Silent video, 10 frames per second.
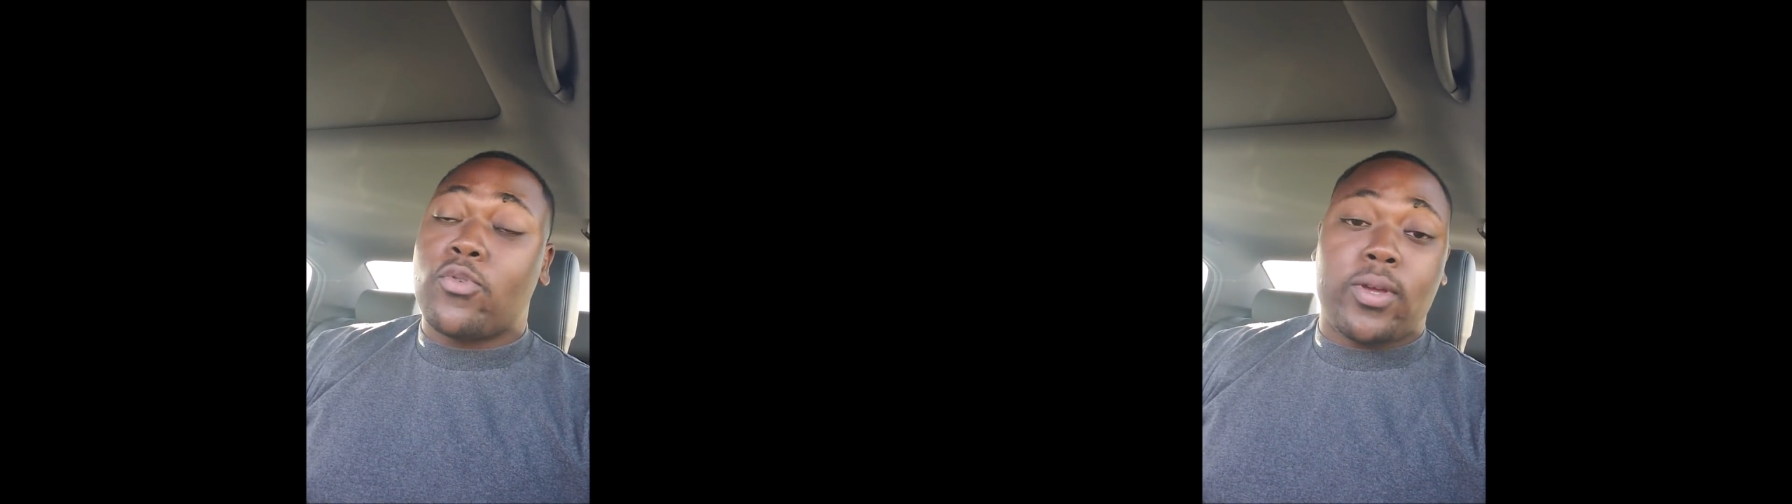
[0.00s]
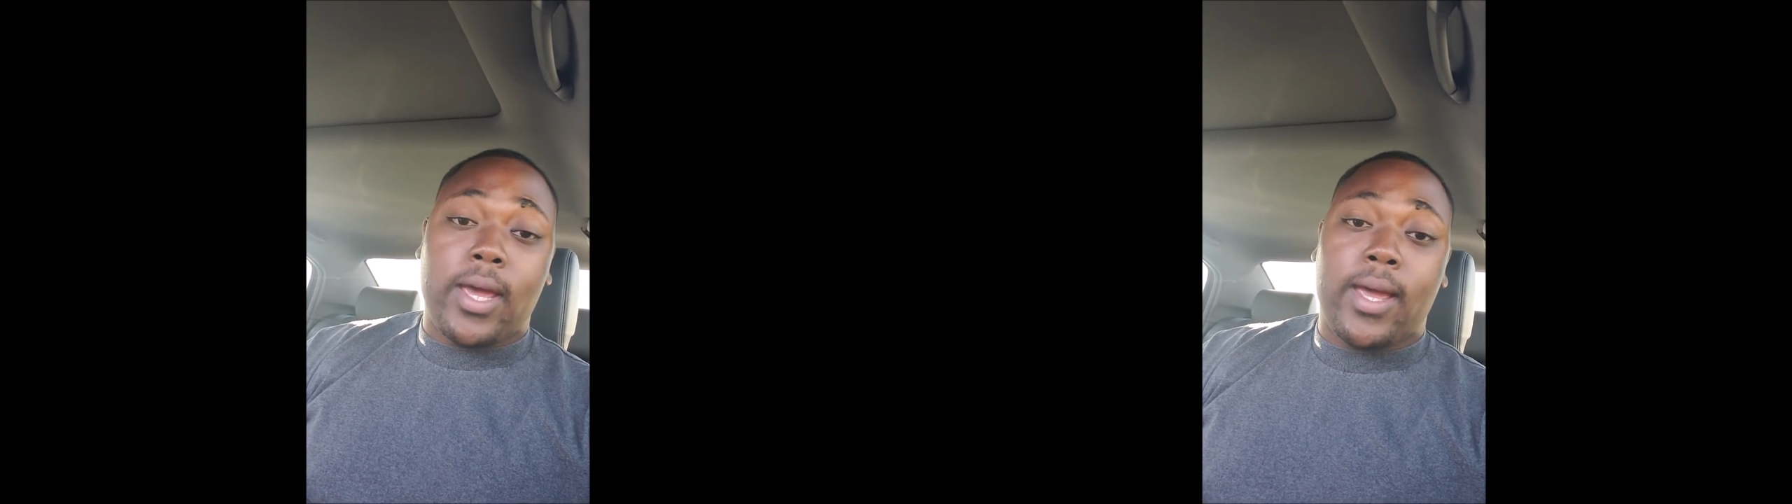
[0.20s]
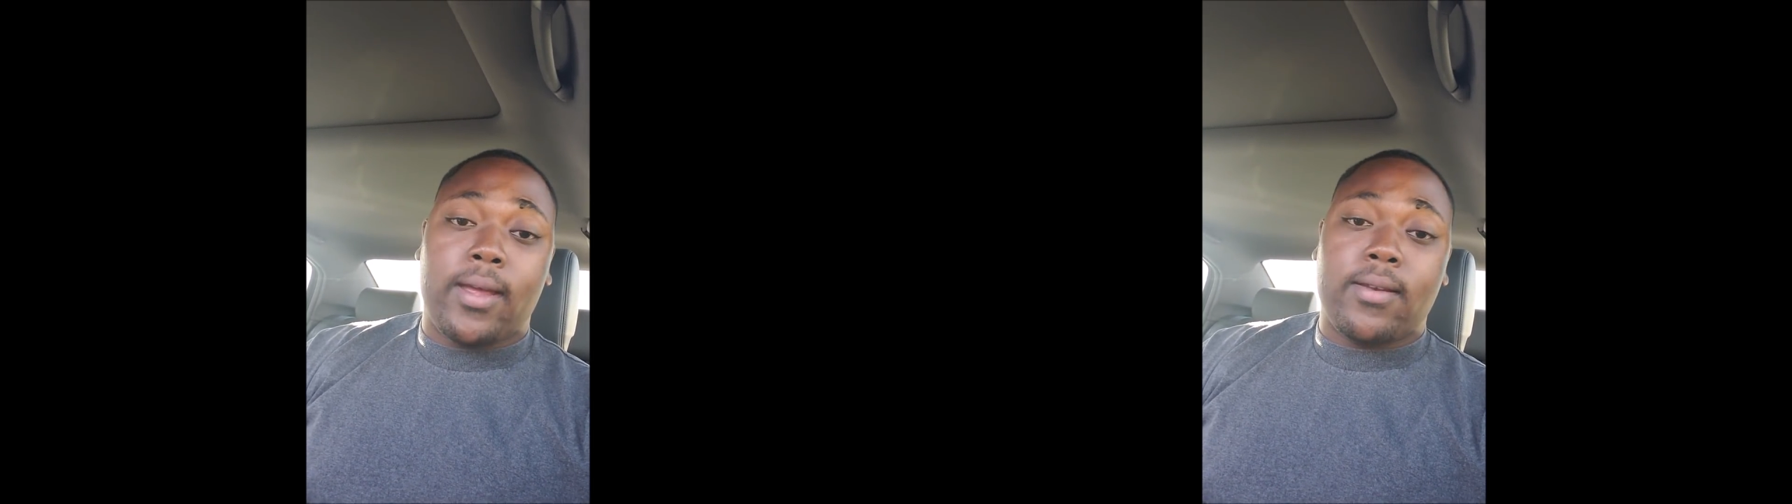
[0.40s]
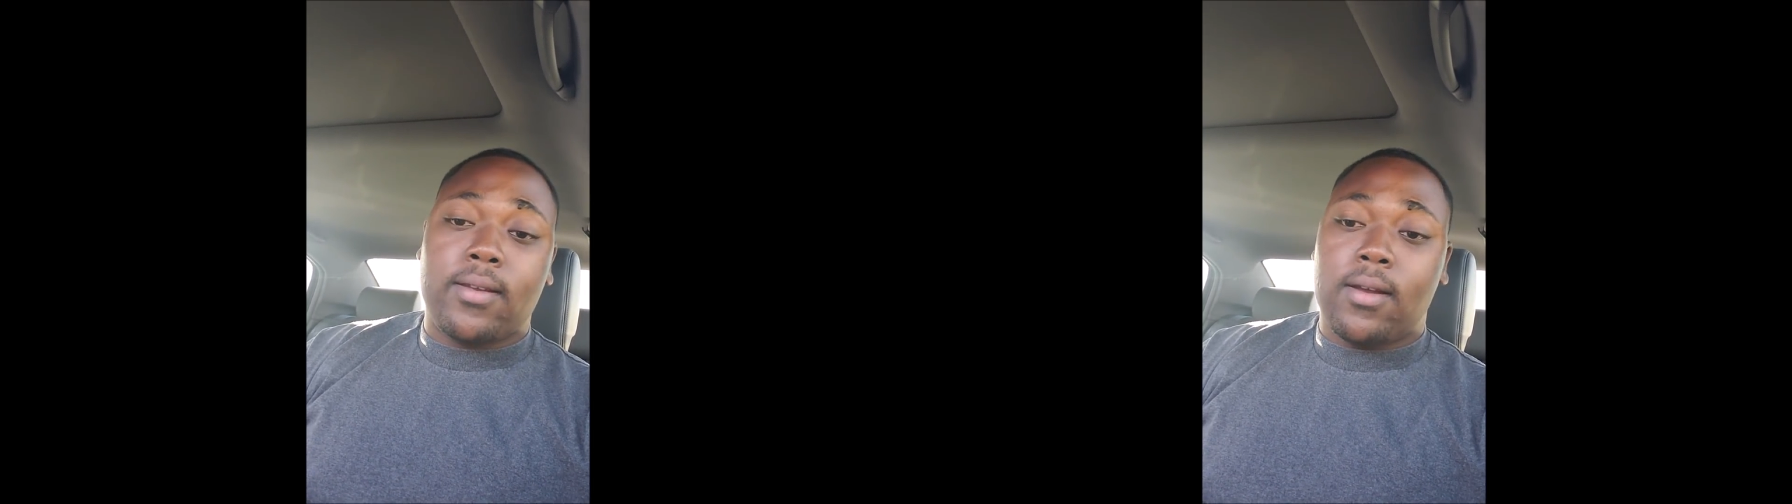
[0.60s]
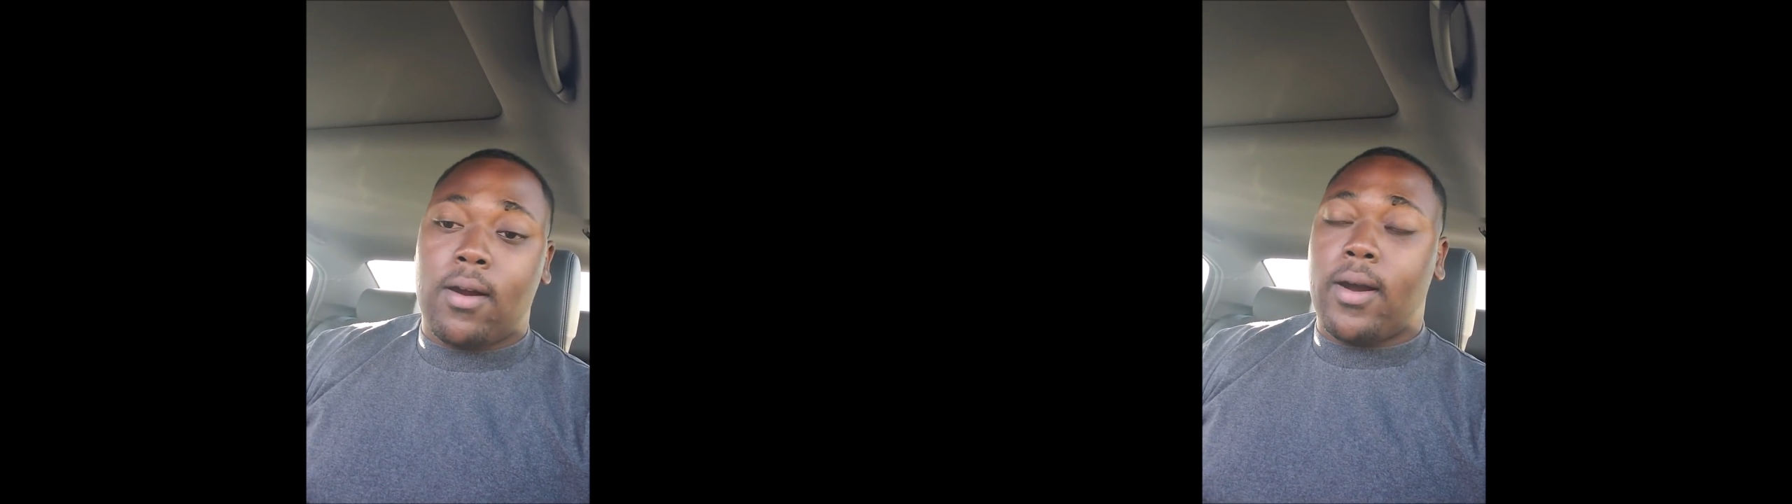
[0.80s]
if you
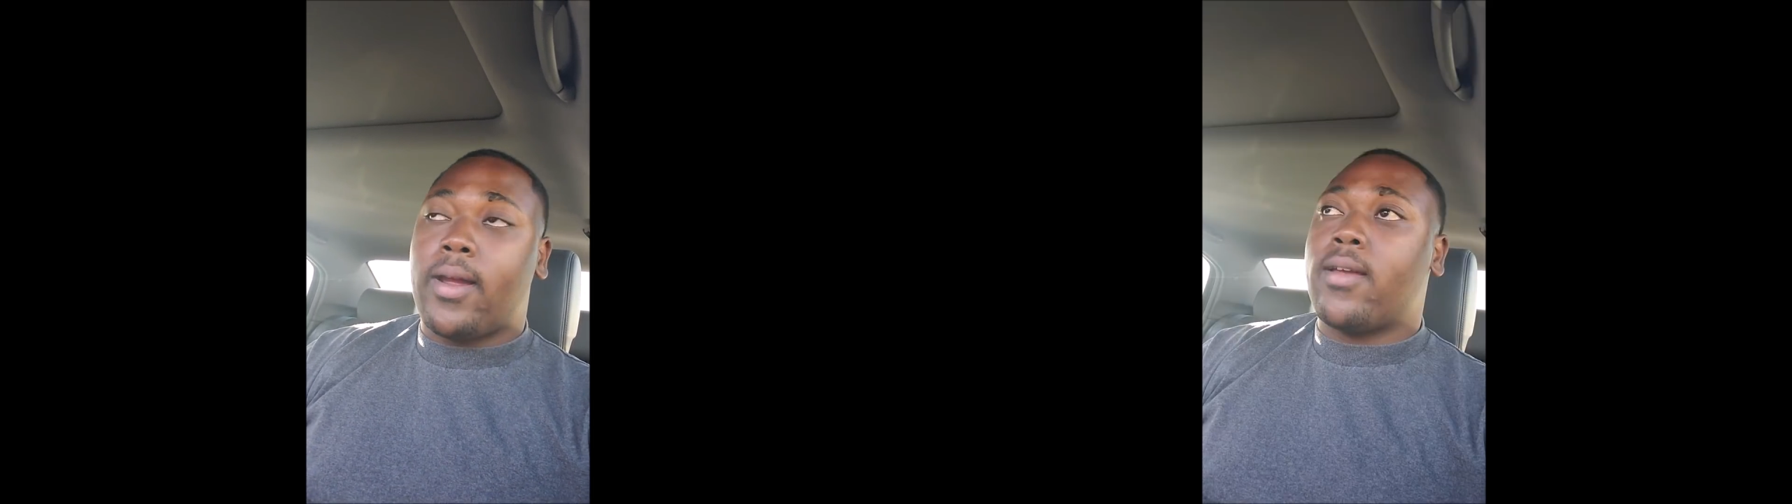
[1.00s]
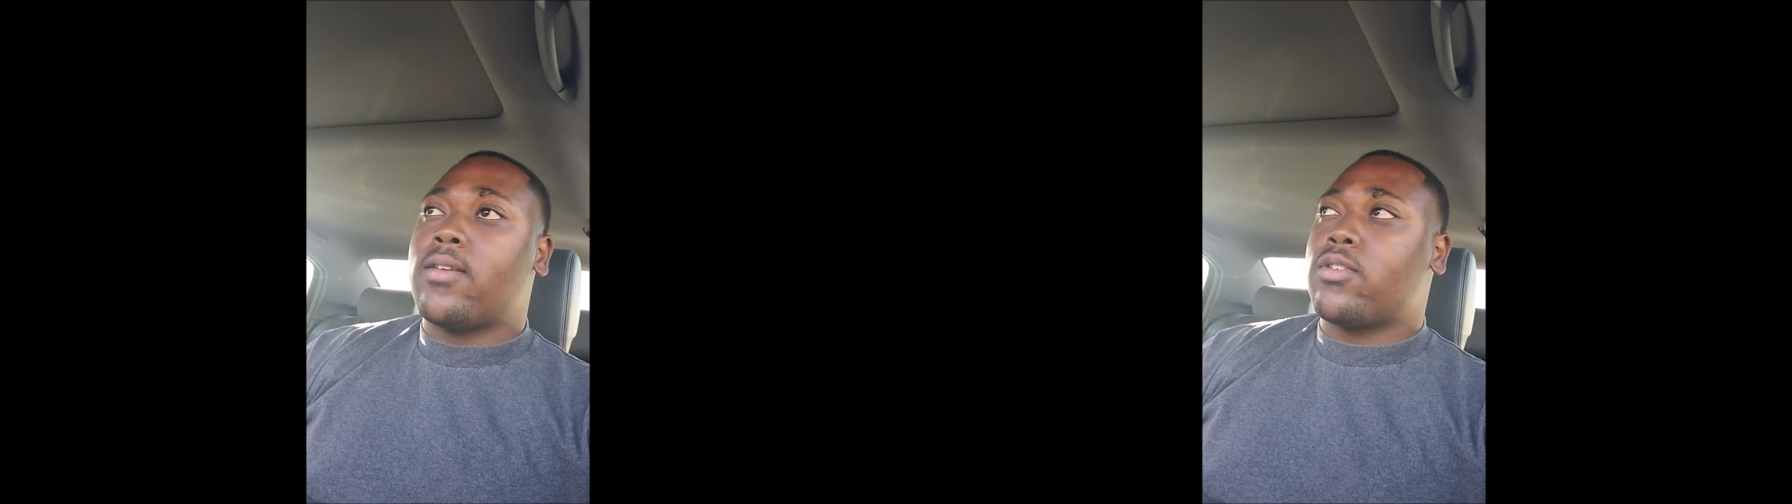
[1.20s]
can. All right.